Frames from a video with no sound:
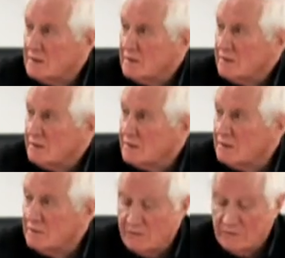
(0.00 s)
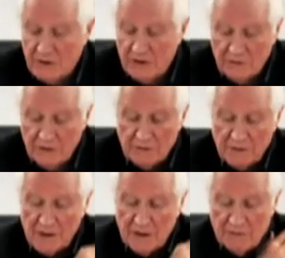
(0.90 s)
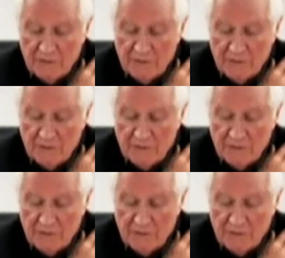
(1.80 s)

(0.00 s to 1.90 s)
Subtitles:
There were very few, if any,